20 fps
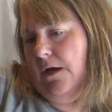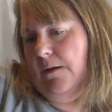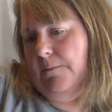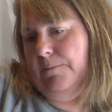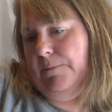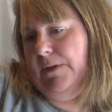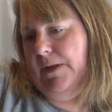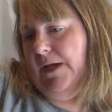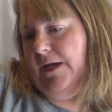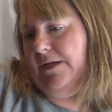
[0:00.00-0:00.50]

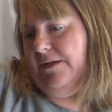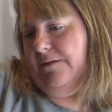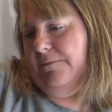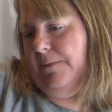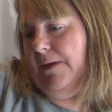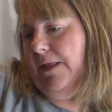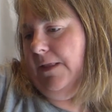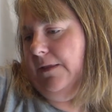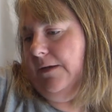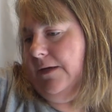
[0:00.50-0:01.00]
Blind
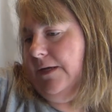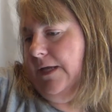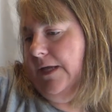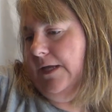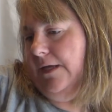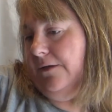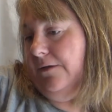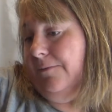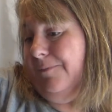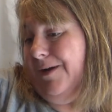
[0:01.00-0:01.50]
Melon,
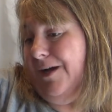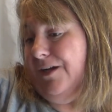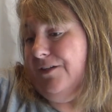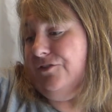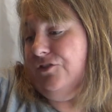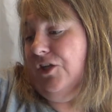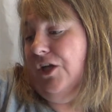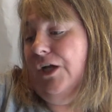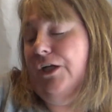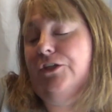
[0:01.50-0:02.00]

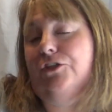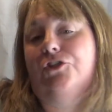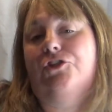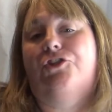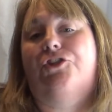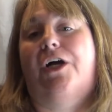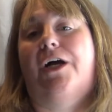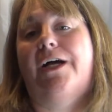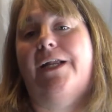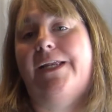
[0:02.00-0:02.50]
Candlebox,
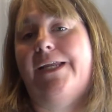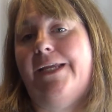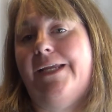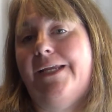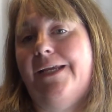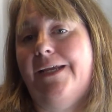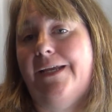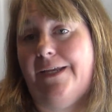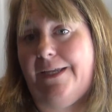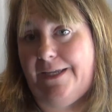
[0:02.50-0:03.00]

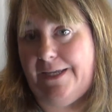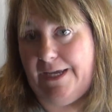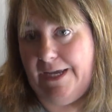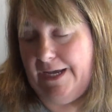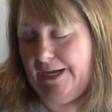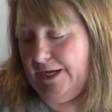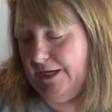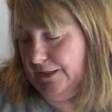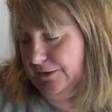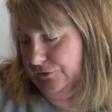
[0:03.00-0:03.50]
Johnny
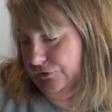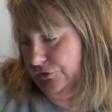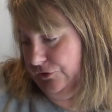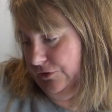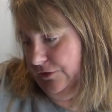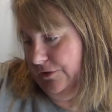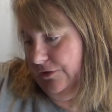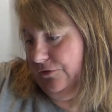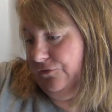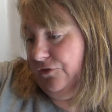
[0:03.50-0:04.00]

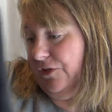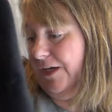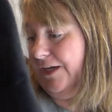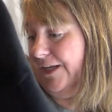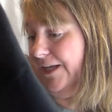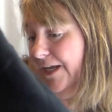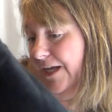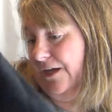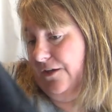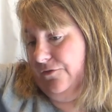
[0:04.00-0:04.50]
Cash. Johnny
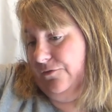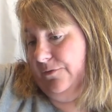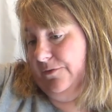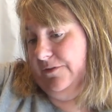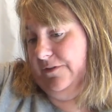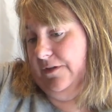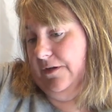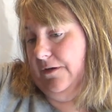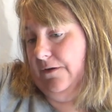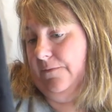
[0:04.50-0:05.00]
Cash
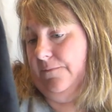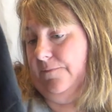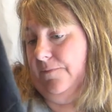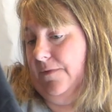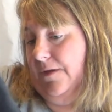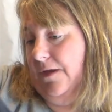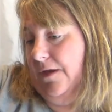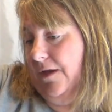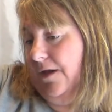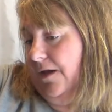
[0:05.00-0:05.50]
was there.
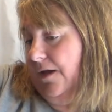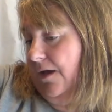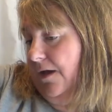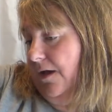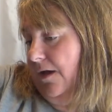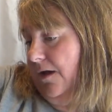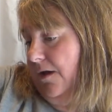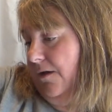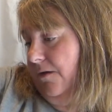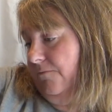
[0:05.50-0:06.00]

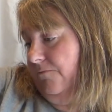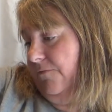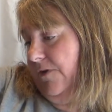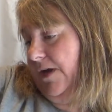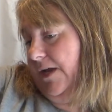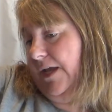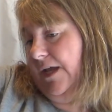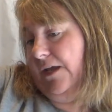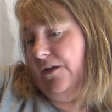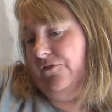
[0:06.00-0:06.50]

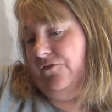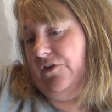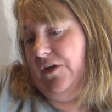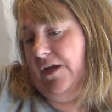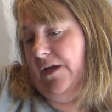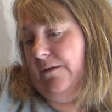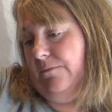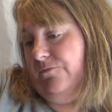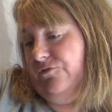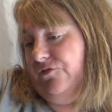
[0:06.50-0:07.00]
Reggae
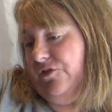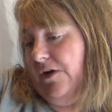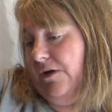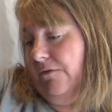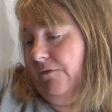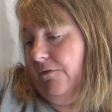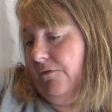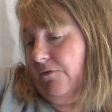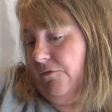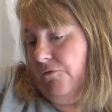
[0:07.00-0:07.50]
Jam,
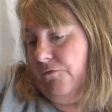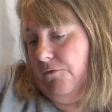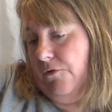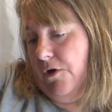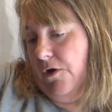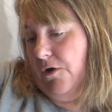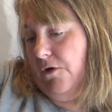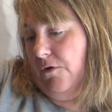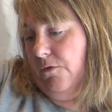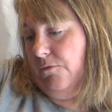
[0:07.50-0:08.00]
Sheryl
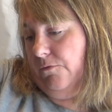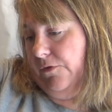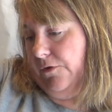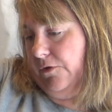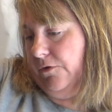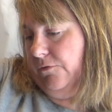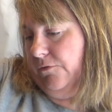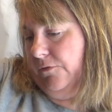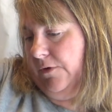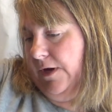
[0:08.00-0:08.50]
Crow, the
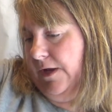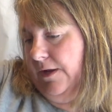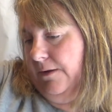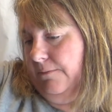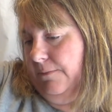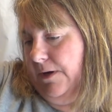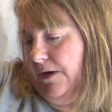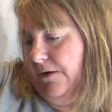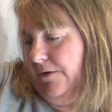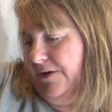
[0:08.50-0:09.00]

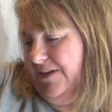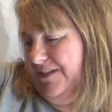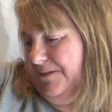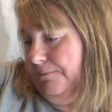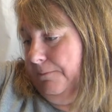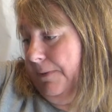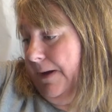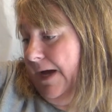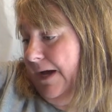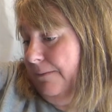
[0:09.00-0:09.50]
Cranberries,
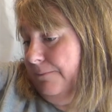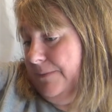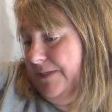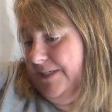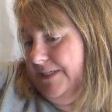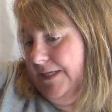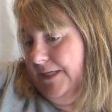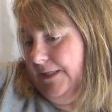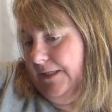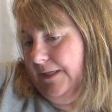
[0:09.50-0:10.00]
Bob
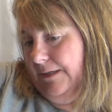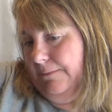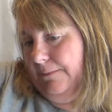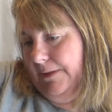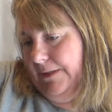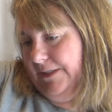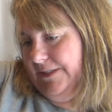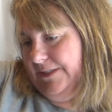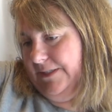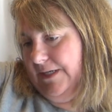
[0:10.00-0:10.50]
Dylan,
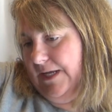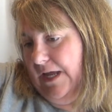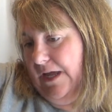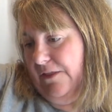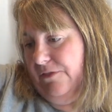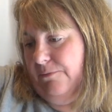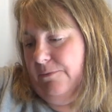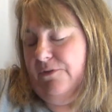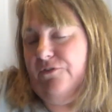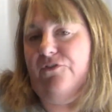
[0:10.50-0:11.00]
Melissa
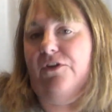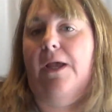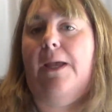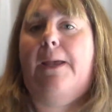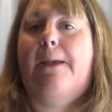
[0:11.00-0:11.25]
Etheridge,